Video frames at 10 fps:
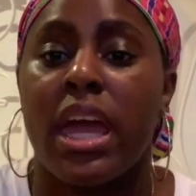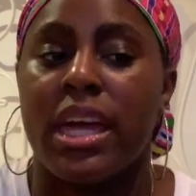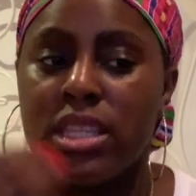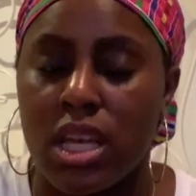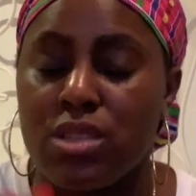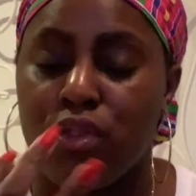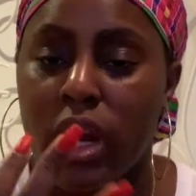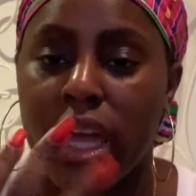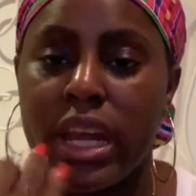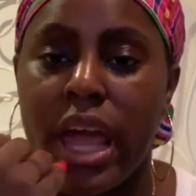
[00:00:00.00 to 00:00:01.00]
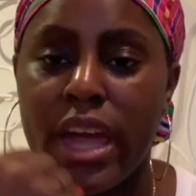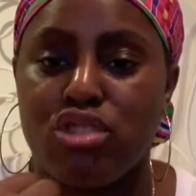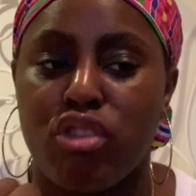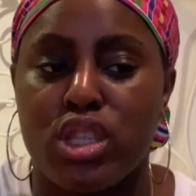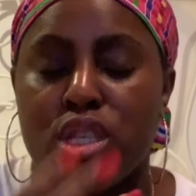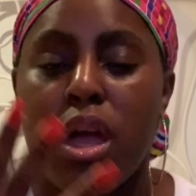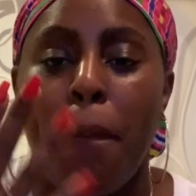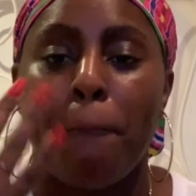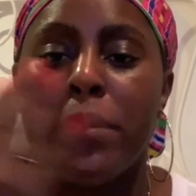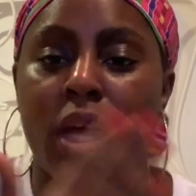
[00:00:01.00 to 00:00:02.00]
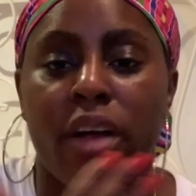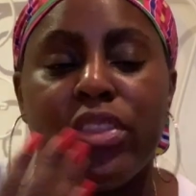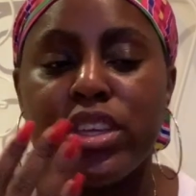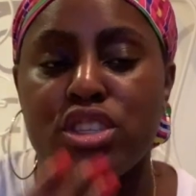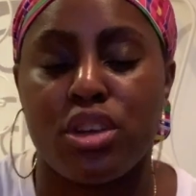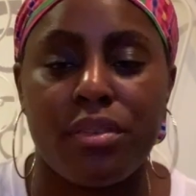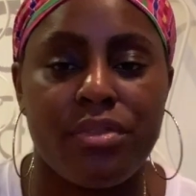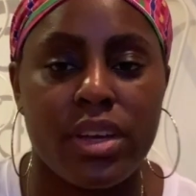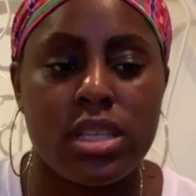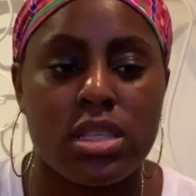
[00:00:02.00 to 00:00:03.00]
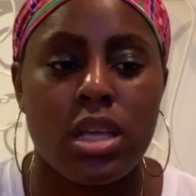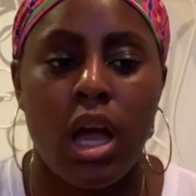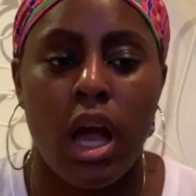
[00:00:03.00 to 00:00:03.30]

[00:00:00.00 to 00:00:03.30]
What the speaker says: It does feel like it hydrates beyond the surface.